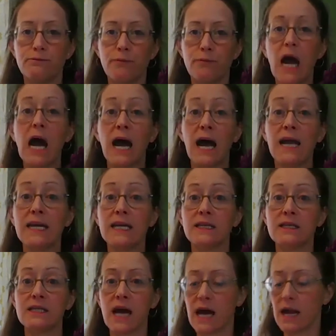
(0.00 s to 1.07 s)
hide
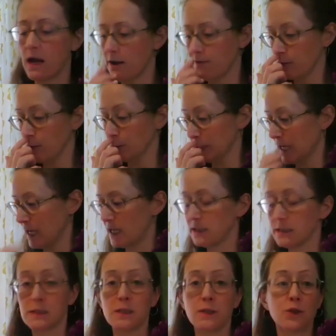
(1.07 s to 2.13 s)
and tie off those
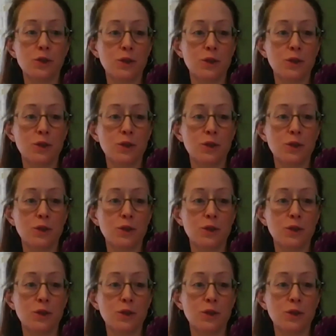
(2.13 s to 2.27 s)
ends.